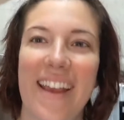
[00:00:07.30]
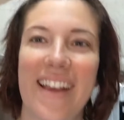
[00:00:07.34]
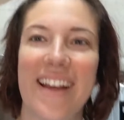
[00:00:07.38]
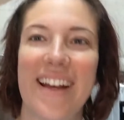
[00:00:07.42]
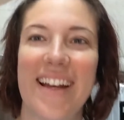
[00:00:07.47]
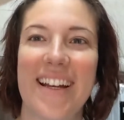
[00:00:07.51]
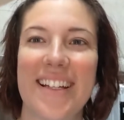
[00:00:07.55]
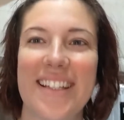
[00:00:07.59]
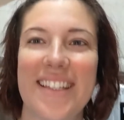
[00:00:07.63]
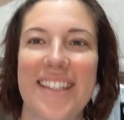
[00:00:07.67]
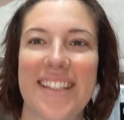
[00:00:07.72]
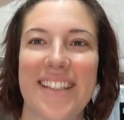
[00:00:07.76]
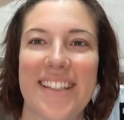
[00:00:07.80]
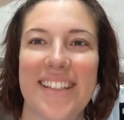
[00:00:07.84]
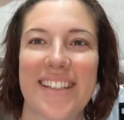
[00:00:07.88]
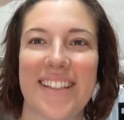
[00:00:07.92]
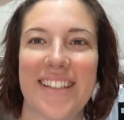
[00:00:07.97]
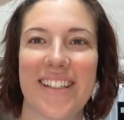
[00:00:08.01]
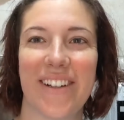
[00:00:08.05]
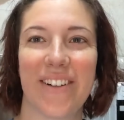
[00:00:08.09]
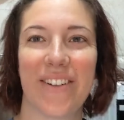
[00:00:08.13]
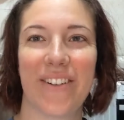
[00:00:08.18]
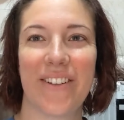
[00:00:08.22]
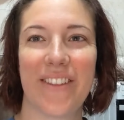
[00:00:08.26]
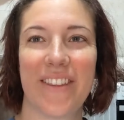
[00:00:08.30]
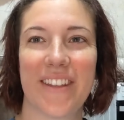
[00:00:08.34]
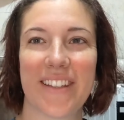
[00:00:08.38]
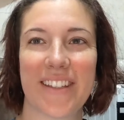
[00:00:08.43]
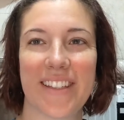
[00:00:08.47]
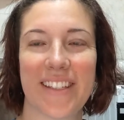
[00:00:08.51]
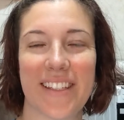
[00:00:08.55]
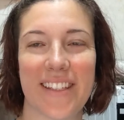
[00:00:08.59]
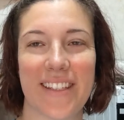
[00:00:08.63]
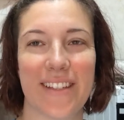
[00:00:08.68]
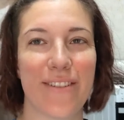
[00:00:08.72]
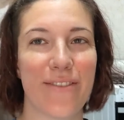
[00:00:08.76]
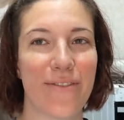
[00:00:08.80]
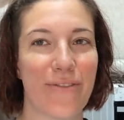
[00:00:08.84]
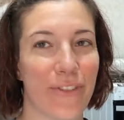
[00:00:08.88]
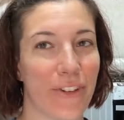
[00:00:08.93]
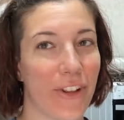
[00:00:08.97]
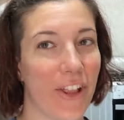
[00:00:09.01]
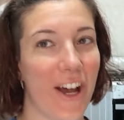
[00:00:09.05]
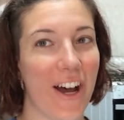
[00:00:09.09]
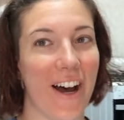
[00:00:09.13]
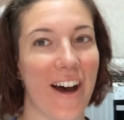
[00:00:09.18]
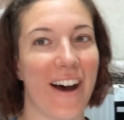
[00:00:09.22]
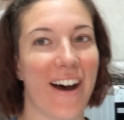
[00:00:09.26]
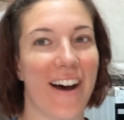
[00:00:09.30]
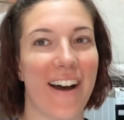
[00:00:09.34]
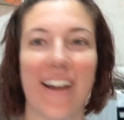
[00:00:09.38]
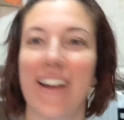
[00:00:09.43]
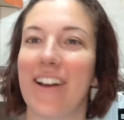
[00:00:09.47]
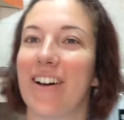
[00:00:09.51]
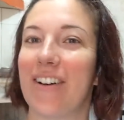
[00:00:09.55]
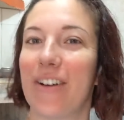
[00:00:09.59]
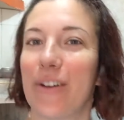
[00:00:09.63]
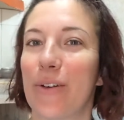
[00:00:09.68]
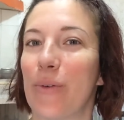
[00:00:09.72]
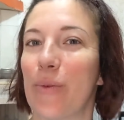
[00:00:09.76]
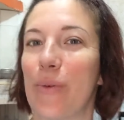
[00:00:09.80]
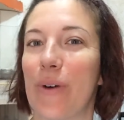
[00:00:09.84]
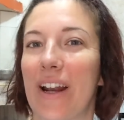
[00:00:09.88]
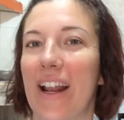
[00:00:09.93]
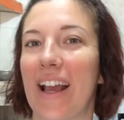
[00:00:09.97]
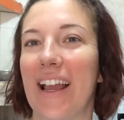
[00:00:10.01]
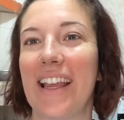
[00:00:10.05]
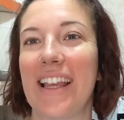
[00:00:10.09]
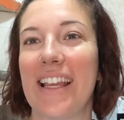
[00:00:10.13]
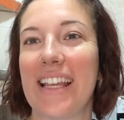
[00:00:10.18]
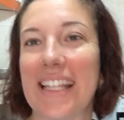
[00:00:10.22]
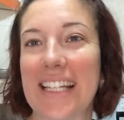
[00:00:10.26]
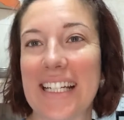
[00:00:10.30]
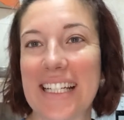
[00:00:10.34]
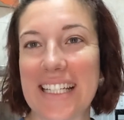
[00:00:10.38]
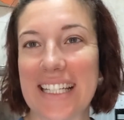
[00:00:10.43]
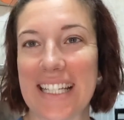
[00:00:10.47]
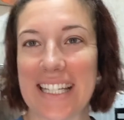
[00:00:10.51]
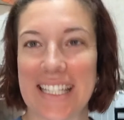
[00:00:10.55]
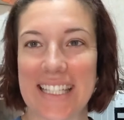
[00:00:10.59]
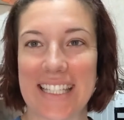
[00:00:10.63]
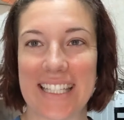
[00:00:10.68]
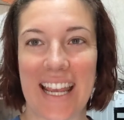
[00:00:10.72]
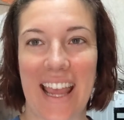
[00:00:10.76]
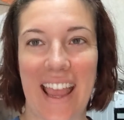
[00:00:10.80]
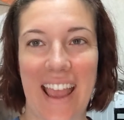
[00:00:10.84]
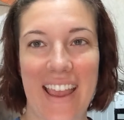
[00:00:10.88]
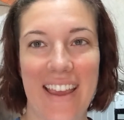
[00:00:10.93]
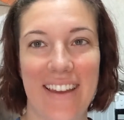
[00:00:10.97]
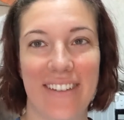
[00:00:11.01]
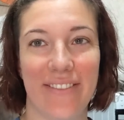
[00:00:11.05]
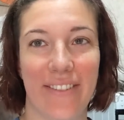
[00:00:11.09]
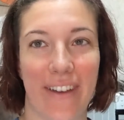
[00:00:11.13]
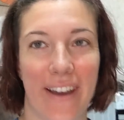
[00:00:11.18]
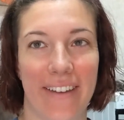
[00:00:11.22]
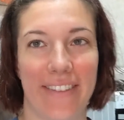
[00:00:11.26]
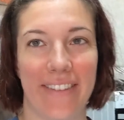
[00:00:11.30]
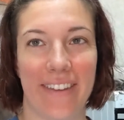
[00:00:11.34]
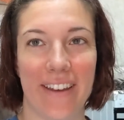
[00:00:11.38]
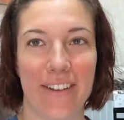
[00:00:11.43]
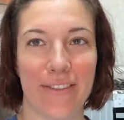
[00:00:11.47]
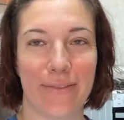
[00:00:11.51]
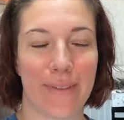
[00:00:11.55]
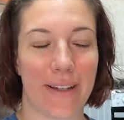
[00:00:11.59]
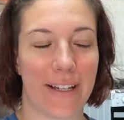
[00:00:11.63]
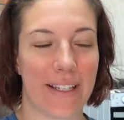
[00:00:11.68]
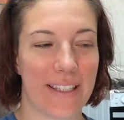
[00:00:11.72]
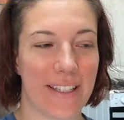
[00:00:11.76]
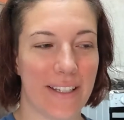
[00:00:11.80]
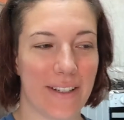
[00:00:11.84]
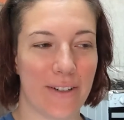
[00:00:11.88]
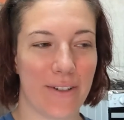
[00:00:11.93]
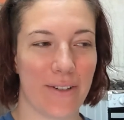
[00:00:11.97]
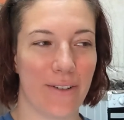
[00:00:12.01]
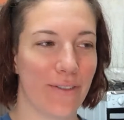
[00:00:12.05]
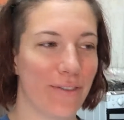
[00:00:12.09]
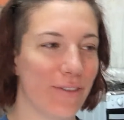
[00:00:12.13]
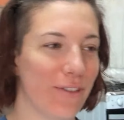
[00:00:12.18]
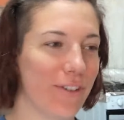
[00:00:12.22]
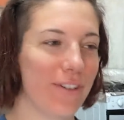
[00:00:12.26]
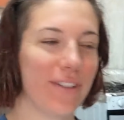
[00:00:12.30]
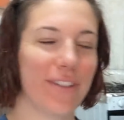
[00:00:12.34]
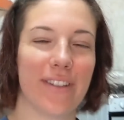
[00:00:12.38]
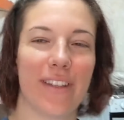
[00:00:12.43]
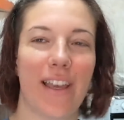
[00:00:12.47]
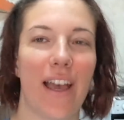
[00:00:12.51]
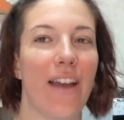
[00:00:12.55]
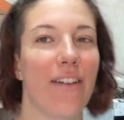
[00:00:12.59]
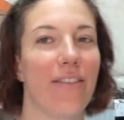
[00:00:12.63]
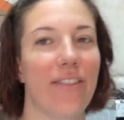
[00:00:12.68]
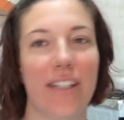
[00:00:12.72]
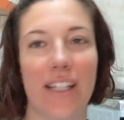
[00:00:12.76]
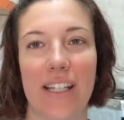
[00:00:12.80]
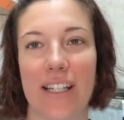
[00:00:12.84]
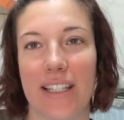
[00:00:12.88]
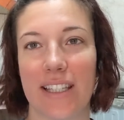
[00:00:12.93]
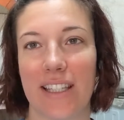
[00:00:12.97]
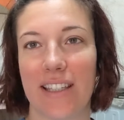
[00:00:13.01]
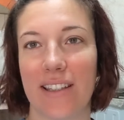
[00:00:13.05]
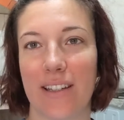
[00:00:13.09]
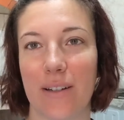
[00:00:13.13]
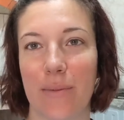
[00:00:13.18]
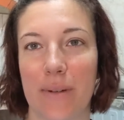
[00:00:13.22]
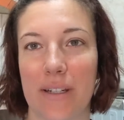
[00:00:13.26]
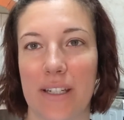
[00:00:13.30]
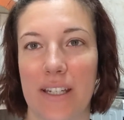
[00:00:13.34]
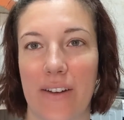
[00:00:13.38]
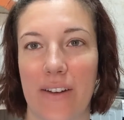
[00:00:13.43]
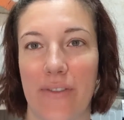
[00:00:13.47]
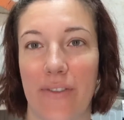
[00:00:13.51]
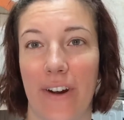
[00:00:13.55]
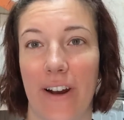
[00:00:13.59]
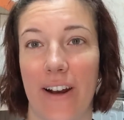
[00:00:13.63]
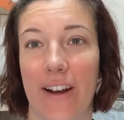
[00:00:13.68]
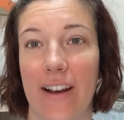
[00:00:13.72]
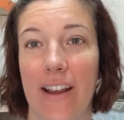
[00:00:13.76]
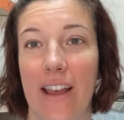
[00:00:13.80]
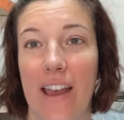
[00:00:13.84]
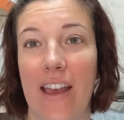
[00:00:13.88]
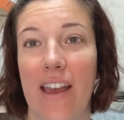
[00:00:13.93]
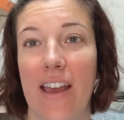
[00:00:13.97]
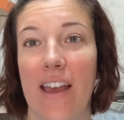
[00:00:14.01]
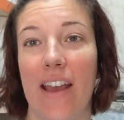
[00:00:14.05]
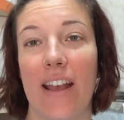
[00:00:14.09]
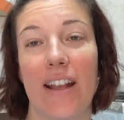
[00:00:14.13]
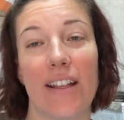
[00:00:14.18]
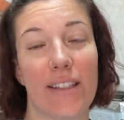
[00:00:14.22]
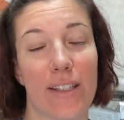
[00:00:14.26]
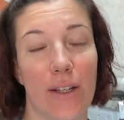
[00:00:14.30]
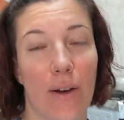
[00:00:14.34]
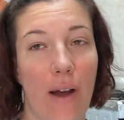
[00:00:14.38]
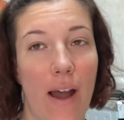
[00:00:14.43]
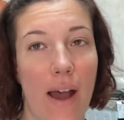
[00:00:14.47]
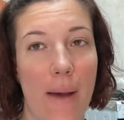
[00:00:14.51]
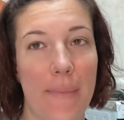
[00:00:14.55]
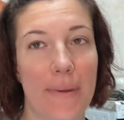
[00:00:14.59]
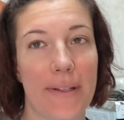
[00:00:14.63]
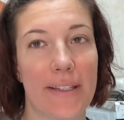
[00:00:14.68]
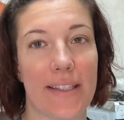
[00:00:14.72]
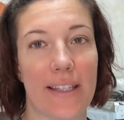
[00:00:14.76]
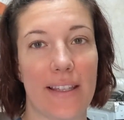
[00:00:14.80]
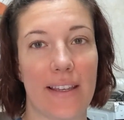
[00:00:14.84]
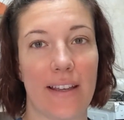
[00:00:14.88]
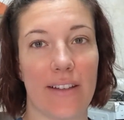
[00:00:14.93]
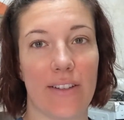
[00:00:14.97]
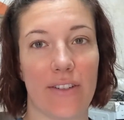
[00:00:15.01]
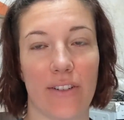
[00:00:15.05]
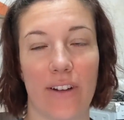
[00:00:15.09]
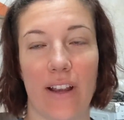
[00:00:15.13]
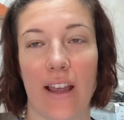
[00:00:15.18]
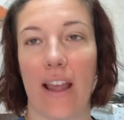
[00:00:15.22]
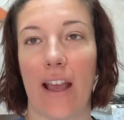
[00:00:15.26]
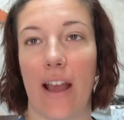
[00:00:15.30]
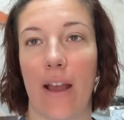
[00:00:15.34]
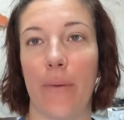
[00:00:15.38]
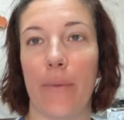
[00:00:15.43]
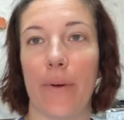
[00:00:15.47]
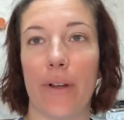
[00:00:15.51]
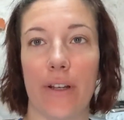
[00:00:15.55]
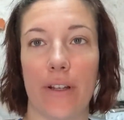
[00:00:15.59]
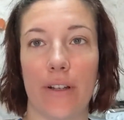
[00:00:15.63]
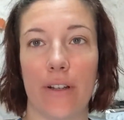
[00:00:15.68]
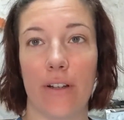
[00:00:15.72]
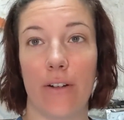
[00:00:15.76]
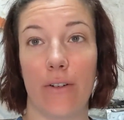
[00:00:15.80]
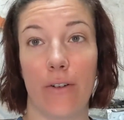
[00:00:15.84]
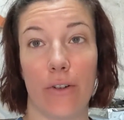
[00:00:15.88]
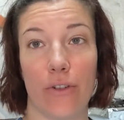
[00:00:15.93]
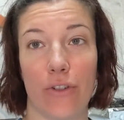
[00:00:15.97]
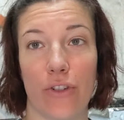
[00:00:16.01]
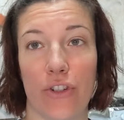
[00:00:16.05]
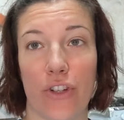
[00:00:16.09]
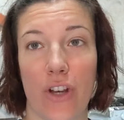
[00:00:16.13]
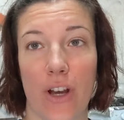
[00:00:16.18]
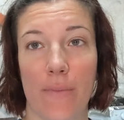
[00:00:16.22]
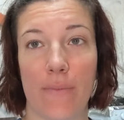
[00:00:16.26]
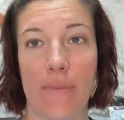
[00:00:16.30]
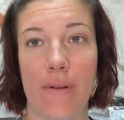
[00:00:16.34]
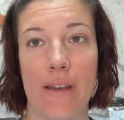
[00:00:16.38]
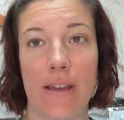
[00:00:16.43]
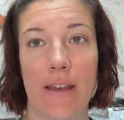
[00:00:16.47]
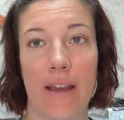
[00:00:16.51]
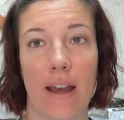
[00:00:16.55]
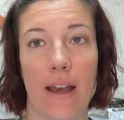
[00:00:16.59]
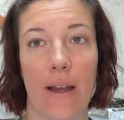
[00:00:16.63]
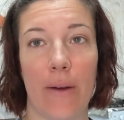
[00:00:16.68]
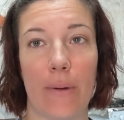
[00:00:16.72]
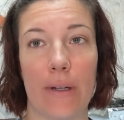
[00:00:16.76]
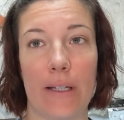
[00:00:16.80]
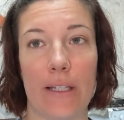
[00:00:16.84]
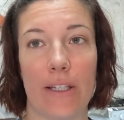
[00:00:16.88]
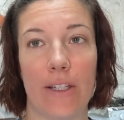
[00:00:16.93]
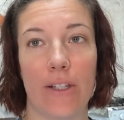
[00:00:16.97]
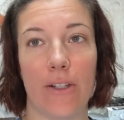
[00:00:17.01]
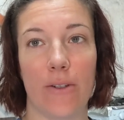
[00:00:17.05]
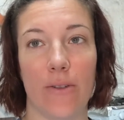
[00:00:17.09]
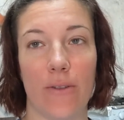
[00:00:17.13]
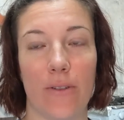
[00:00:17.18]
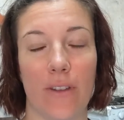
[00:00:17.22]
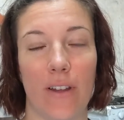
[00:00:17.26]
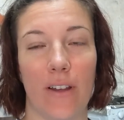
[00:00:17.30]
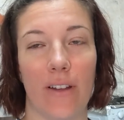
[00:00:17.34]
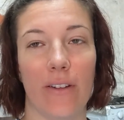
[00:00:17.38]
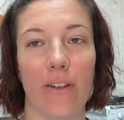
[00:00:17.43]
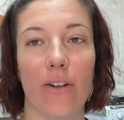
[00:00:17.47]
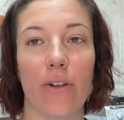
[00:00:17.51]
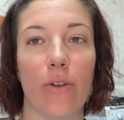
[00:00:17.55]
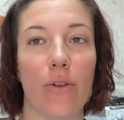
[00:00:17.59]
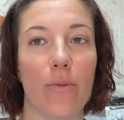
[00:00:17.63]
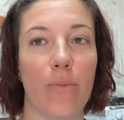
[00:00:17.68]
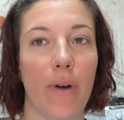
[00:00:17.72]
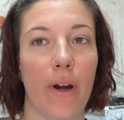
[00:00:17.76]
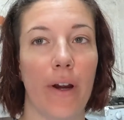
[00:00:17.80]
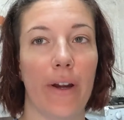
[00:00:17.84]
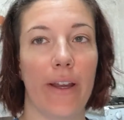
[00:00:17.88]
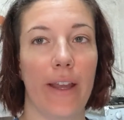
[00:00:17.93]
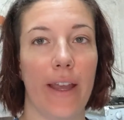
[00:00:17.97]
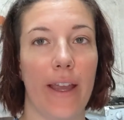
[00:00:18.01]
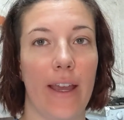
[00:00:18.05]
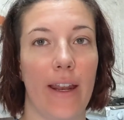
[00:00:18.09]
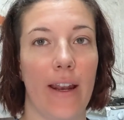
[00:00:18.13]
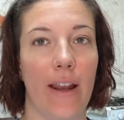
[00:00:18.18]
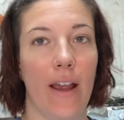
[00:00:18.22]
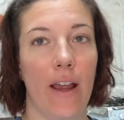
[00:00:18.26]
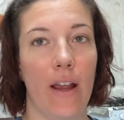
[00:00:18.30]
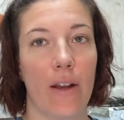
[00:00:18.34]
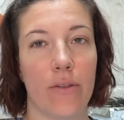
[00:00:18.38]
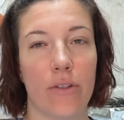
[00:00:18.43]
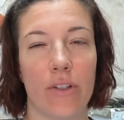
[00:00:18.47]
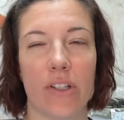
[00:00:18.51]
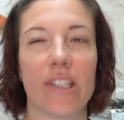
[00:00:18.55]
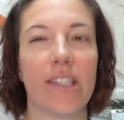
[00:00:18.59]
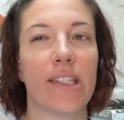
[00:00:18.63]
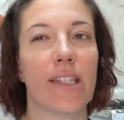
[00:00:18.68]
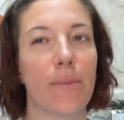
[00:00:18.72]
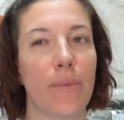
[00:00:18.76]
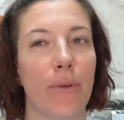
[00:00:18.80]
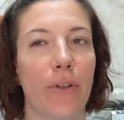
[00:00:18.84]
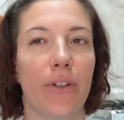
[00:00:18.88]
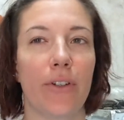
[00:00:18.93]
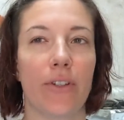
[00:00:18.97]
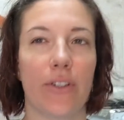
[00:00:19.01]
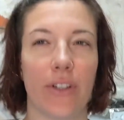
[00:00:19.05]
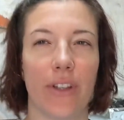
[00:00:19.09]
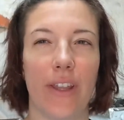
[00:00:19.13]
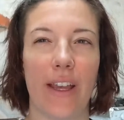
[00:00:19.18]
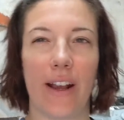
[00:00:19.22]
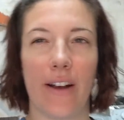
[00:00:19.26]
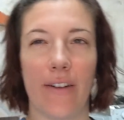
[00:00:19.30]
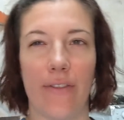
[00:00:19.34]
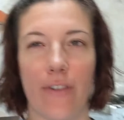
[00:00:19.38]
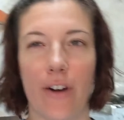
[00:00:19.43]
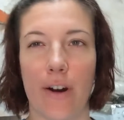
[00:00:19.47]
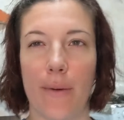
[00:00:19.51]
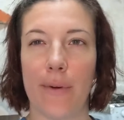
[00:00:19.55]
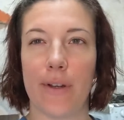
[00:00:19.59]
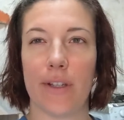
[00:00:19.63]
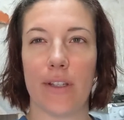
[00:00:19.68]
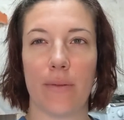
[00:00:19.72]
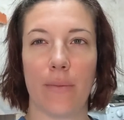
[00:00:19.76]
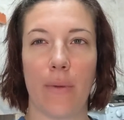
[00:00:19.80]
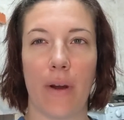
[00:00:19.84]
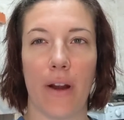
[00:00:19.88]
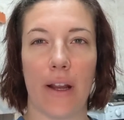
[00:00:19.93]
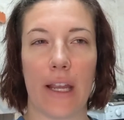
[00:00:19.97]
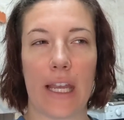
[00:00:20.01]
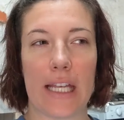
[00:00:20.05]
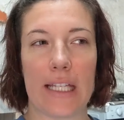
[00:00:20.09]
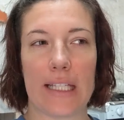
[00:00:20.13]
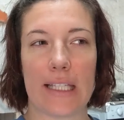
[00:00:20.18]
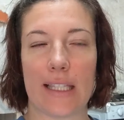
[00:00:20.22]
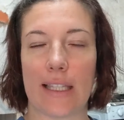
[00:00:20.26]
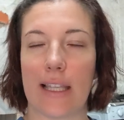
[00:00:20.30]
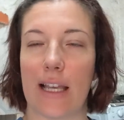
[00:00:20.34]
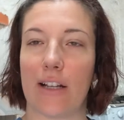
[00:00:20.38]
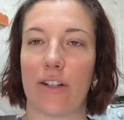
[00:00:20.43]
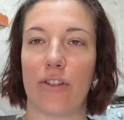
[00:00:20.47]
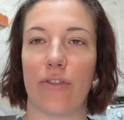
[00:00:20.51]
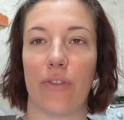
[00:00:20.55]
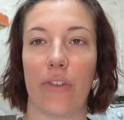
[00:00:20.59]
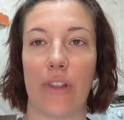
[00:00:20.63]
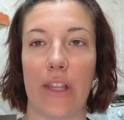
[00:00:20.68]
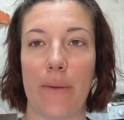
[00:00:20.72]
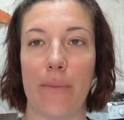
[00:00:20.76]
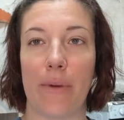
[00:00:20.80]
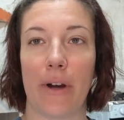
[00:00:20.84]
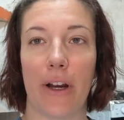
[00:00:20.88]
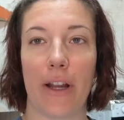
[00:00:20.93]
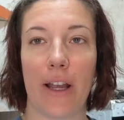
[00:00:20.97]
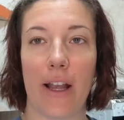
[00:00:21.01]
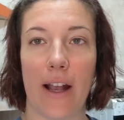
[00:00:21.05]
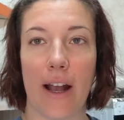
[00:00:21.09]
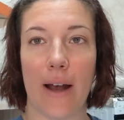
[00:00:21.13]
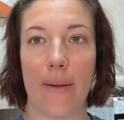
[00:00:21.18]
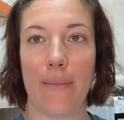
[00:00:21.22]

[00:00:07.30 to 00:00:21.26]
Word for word: guys, so this is a vlog on what I eat in a day in Van Life, Mexico. Of course, every day is a little bit different. It so happens that yesterday I went grocery shopping. I went to the local market, just similar to like a farmer's market slash flea market